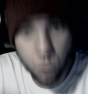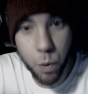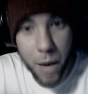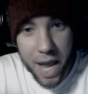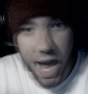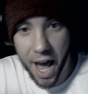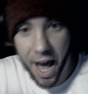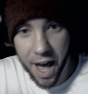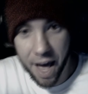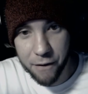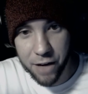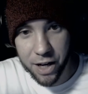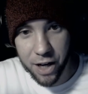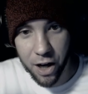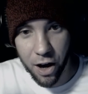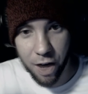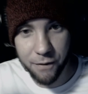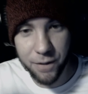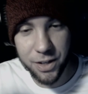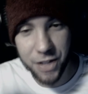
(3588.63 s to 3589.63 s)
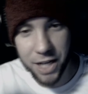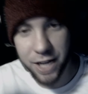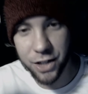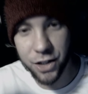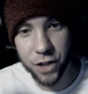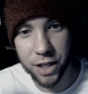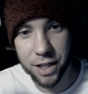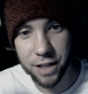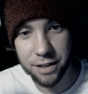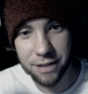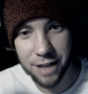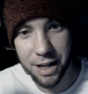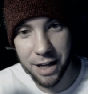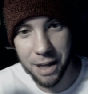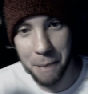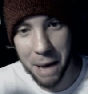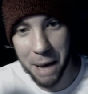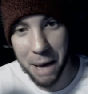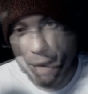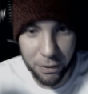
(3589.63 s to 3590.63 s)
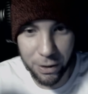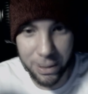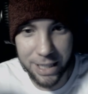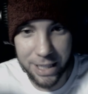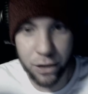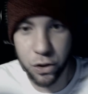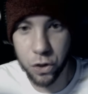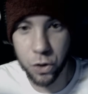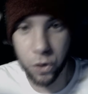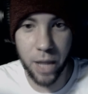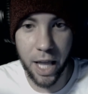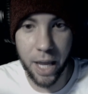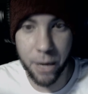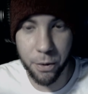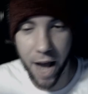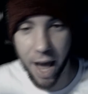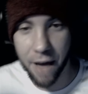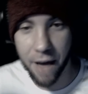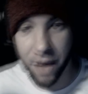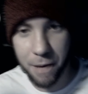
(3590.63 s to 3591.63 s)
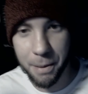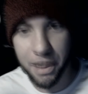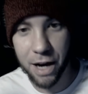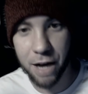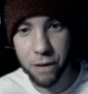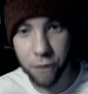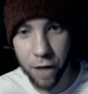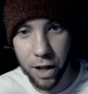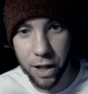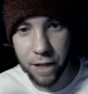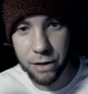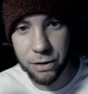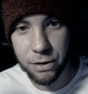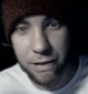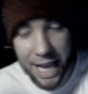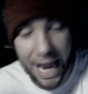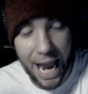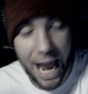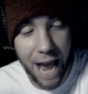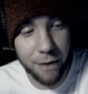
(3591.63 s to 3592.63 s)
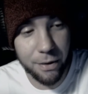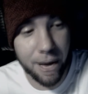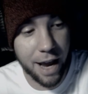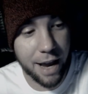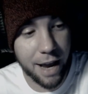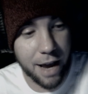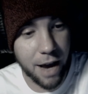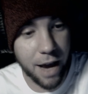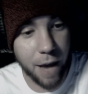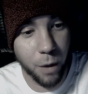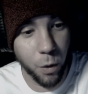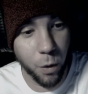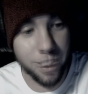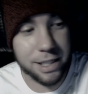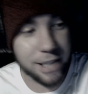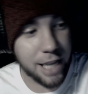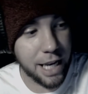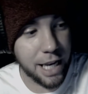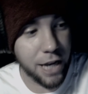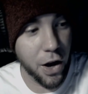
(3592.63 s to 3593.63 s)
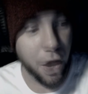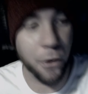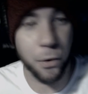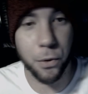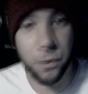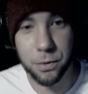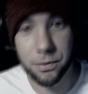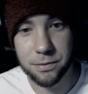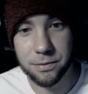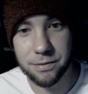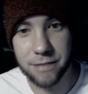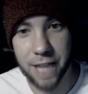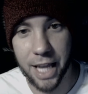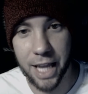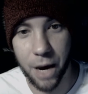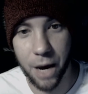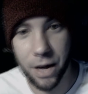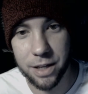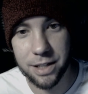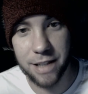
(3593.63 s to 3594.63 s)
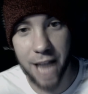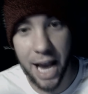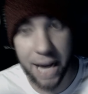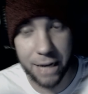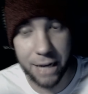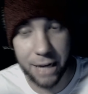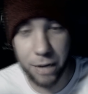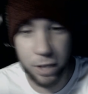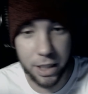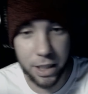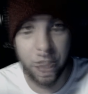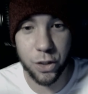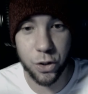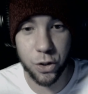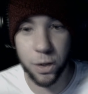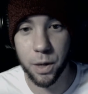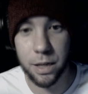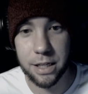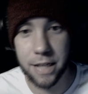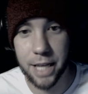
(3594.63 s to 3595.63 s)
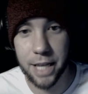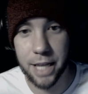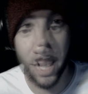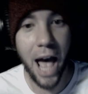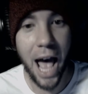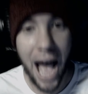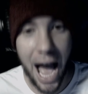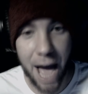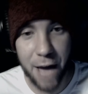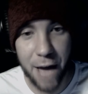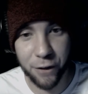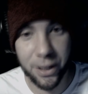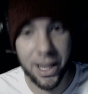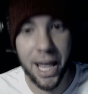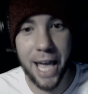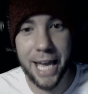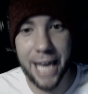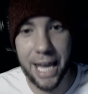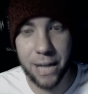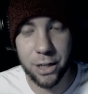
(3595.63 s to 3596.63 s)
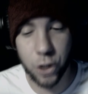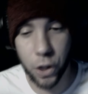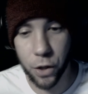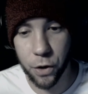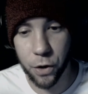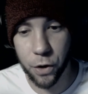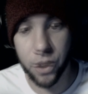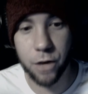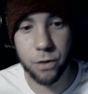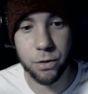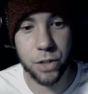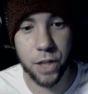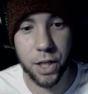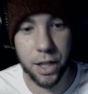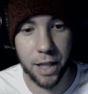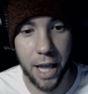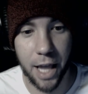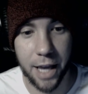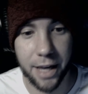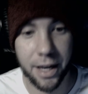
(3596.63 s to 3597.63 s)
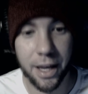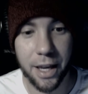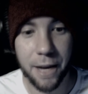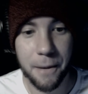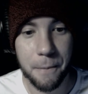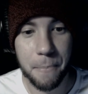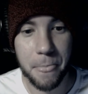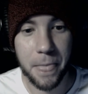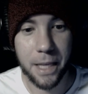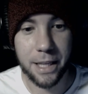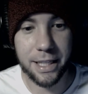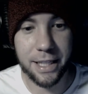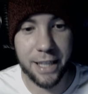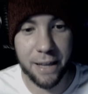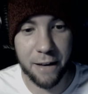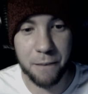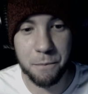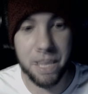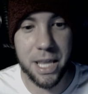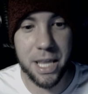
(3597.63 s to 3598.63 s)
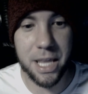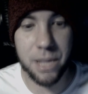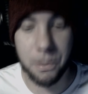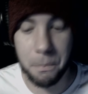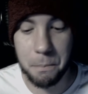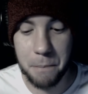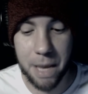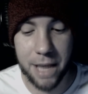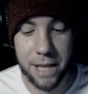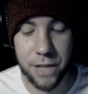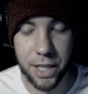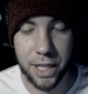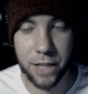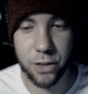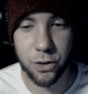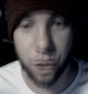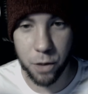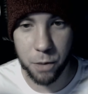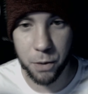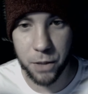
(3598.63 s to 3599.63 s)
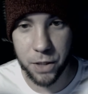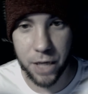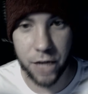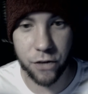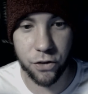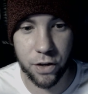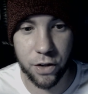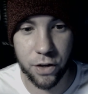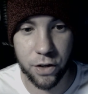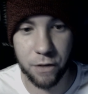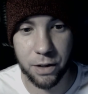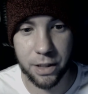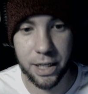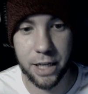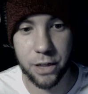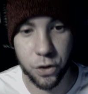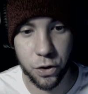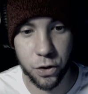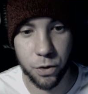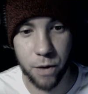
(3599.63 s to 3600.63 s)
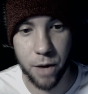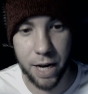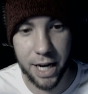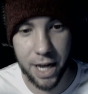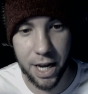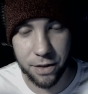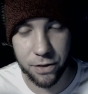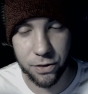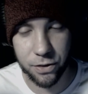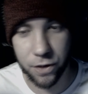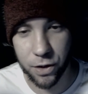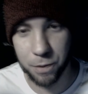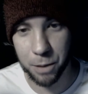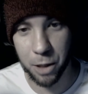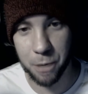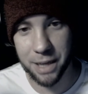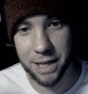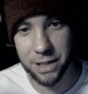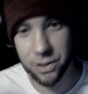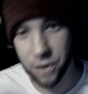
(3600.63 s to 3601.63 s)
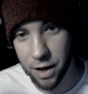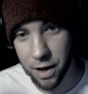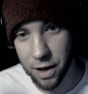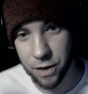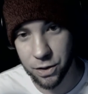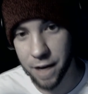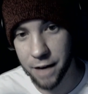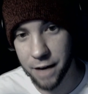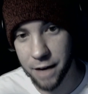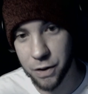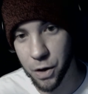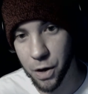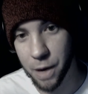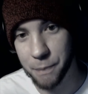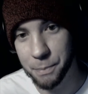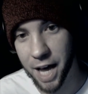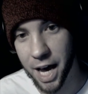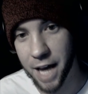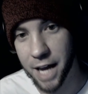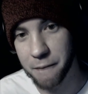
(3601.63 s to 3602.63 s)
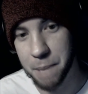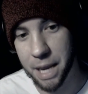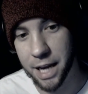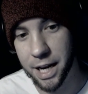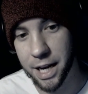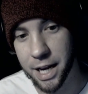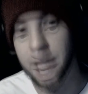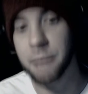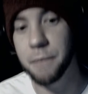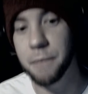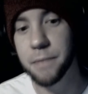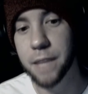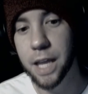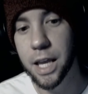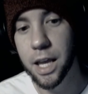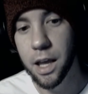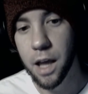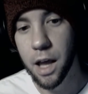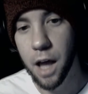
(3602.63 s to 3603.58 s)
could we have a conversation about Evil Dead 2 like we're having about It Follows? Like I want to say no. Like I really do want to say no. I feel like Antonio's gonna like give me this amazing interpretation of Evil Dead 2 right now that's gonna blow my socks off. So I'm kind of baiting him.